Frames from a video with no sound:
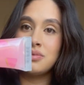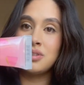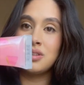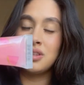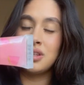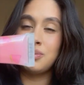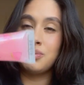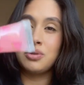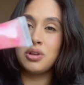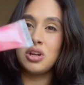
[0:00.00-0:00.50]

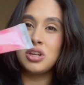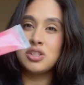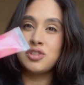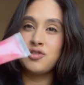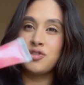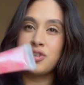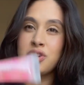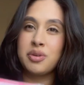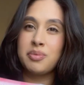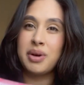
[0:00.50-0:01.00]
lip gloss
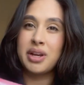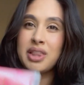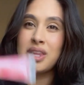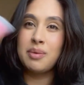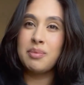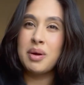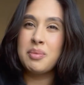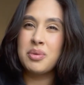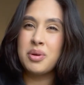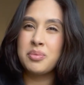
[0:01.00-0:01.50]
from, I think
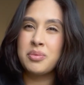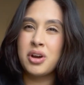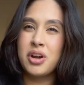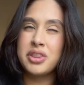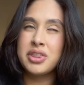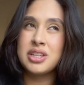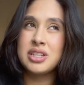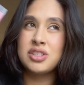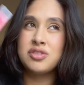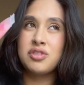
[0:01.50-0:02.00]
my mom
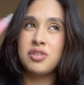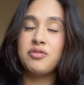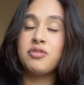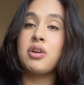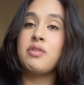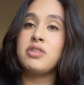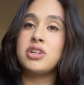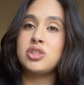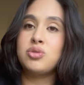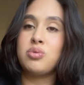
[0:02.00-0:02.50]
got this from
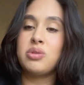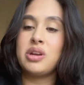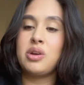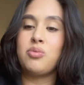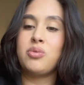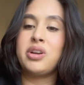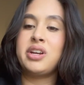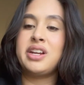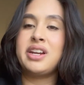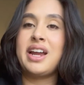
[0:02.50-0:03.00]
Forever
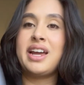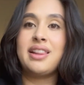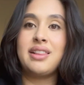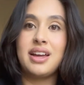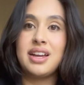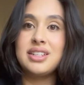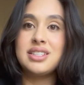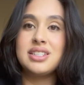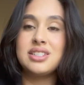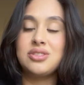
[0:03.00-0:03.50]
21 and I
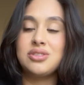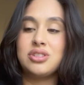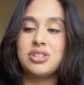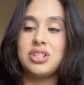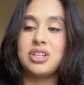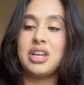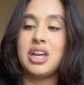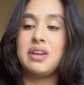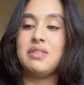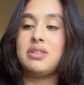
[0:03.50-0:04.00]
liked it, so she
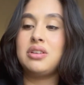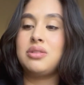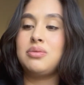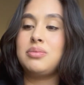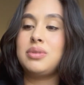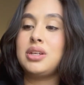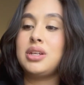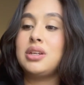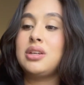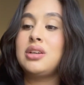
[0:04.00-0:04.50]
gave it to
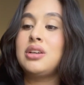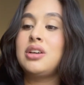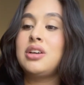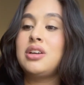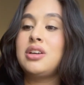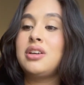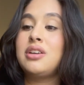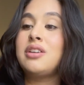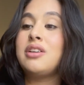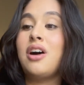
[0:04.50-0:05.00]
me.
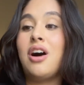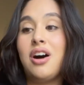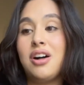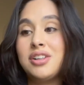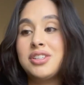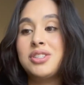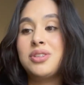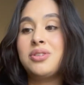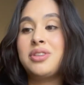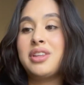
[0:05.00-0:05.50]

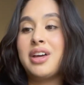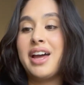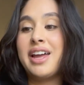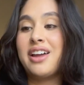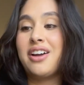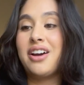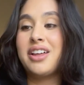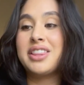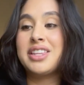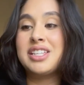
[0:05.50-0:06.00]
Also, I
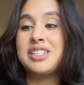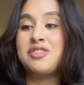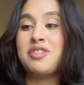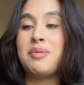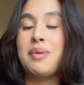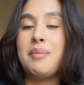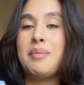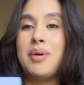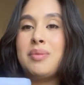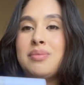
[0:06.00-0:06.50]
got this from
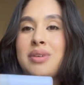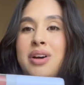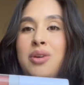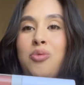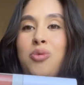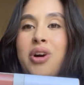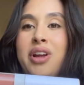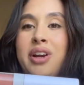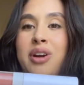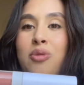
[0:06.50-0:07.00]
my mom, a
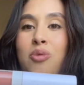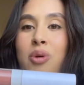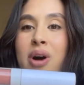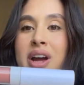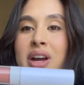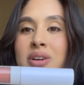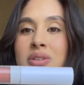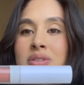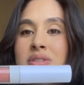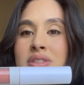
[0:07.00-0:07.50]
Wet n
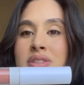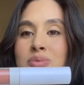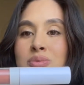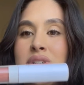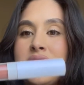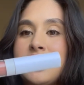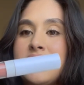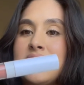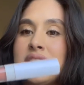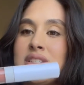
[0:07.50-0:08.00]
Wild, what
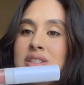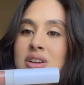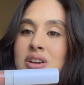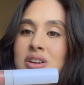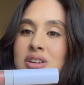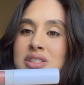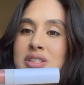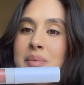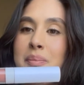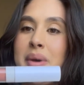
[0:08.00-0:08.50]
is this
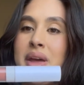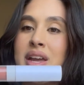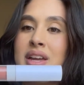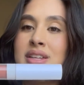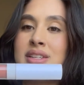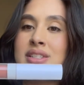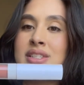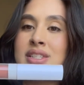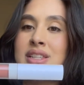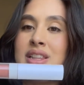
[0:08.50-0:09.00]
called? The
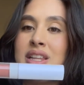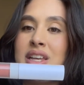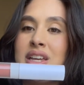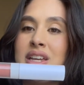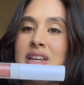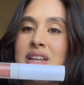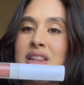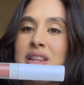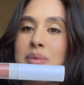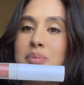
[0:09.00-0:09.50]
Mega
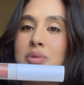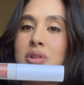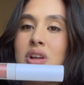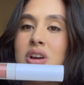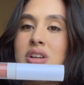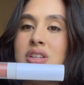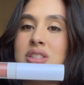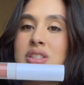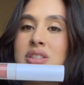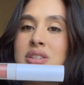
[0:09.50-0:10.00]
Slick Lip
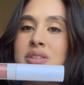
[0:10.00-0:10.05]
Gloss.